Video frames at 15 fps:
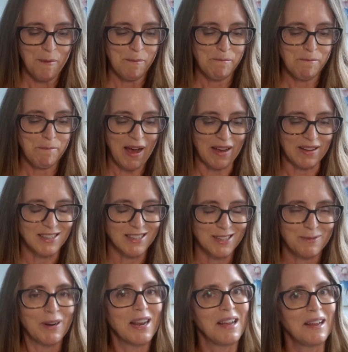But
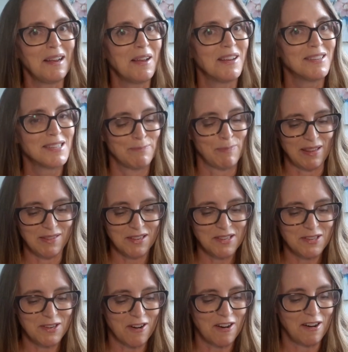when I spun
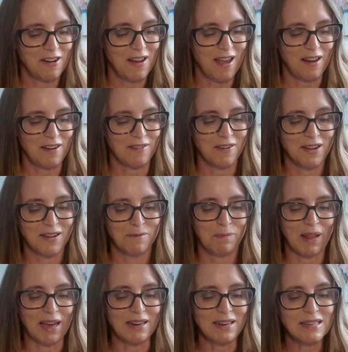this yarn and
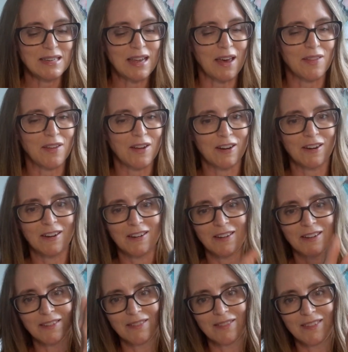applied it together,
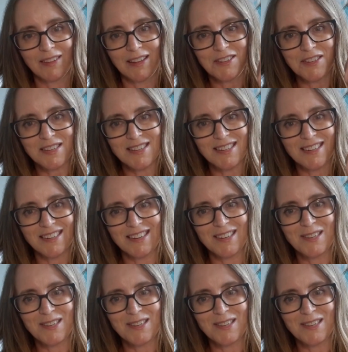it's